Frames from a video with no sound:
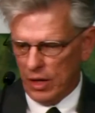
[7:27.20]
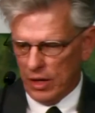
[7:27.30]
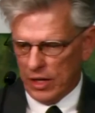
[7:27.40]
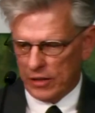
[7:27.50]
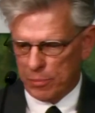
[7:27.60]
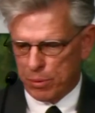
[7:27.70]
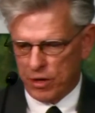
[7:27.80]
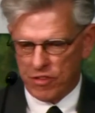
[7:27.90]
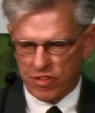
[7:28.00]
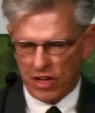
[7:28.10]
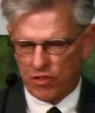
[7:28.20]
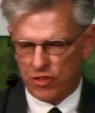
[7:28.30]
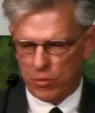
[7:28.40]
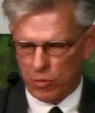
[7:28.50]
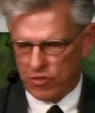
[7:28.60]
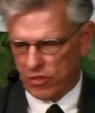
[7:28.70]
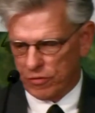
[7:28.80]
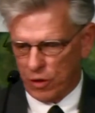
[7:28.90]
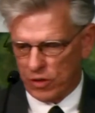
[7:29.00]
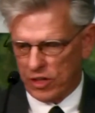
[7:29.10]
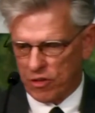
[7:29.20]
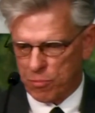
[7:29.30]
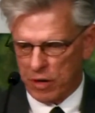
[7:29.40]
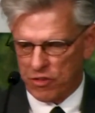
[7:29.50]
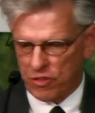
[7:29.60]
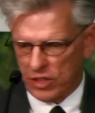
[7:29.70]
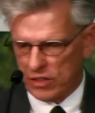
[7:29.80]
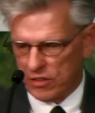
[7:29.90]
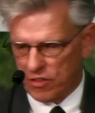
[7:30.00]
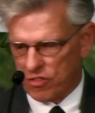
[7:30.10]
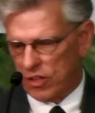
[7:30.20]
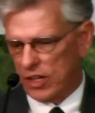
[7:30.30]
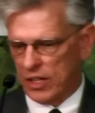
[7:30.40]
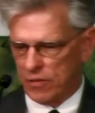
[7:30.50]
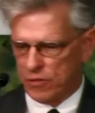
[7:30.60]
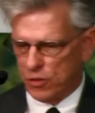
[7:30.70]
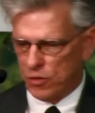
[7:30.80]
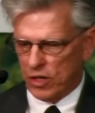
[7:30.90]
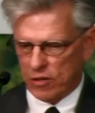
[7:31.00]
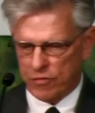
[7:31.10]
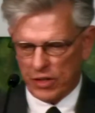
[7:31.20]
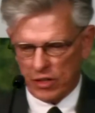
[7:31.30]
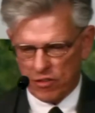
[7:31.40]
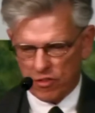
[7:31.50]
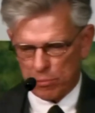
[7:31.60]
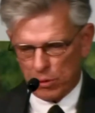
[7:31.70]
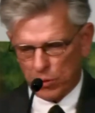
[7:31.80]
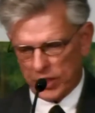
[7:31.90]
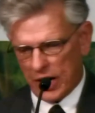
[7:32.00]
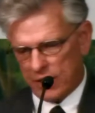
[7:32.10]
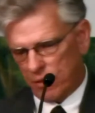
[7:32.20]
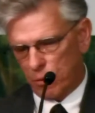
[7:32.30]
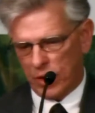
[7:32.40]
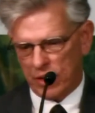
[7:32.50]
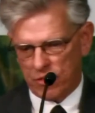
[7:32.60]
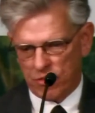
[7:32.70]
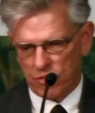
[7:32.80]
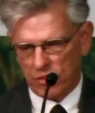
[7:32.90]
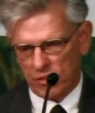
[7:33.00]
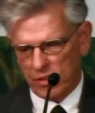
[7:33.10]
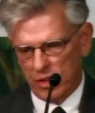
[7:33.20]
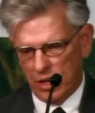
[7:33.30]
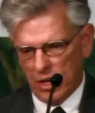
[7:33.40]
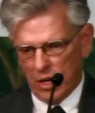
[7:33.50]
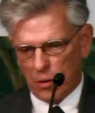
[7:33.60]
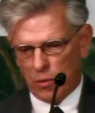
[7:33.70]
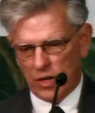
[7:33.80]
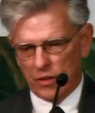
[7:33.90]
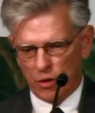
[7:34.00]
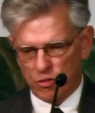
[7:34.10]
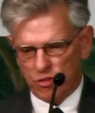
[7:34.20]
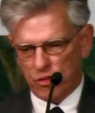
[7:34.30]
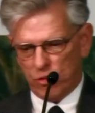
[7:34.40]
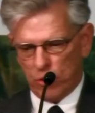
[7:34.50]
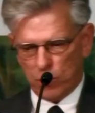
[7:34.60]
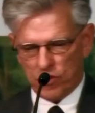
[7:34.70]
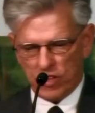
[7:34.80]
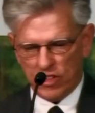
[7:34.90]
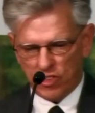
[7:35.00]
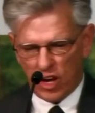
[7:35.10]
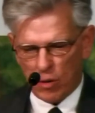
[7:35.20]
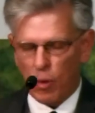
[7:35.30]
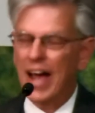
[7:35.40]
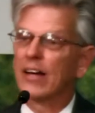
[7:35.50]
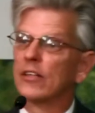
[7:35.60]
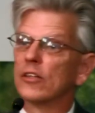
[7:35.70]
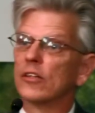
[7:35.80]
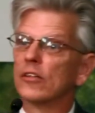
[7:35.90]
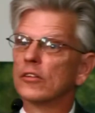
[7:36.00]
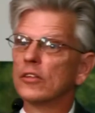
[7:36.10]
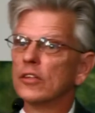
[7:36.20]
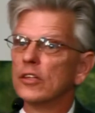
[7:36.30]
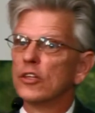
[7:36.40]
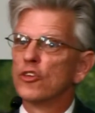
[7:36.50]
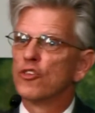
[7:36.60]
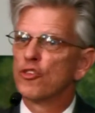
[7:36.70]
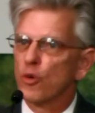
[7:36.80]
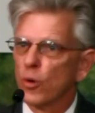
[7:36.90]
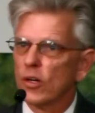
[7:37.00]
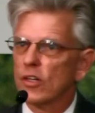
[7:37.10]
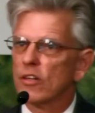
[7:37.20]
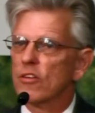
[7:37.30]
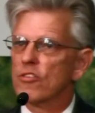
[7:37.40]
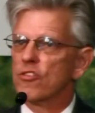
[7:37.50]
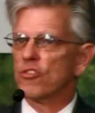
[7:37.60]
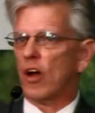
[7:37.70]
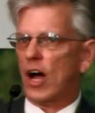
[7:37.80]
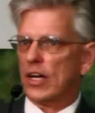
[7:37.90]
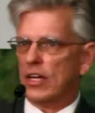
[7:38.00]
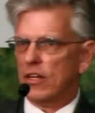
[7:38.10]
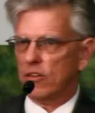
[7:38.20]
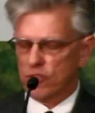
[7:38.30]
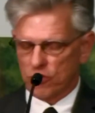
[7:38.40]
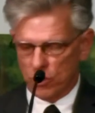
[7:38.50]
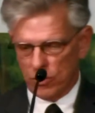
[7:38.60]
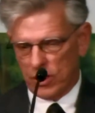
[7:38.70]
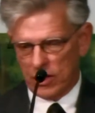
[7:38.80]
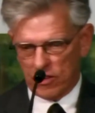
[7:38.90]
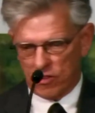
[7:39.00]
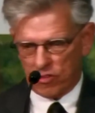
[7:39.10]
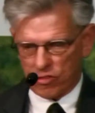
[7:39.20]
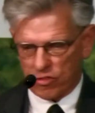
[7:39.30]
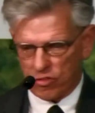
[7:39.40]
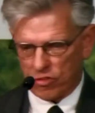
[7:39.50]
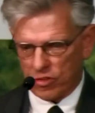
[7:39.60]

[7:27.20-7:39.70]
And the pre-session was devoted especially to the study of two young fellows that blew in out of the West. One of those two was E.J. Wagner, short, stocky, studious,